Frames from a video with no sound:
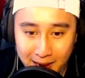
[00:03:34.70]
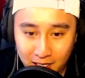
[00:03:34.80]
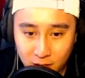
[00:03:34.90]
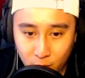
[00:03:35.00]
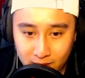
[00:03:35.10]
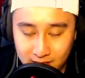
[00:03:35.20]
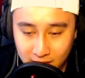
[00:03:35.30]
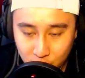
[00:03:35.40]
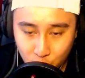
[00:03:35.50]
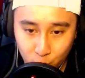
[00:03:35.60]
back to its uh,
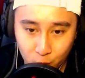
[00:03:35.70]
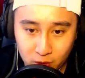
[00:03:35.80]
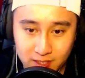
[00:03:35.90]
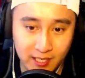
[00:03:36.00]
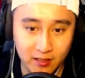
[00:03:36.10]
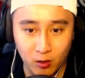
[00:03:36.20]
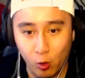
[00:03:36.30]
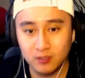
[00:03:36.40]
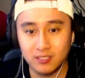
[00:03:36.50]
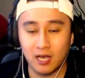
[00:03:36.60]
true roots, like the
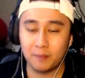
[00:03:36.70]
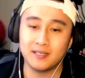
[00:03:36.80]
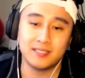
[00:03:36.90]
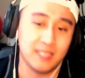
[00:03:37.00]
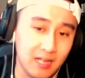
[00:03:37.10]
old zombies,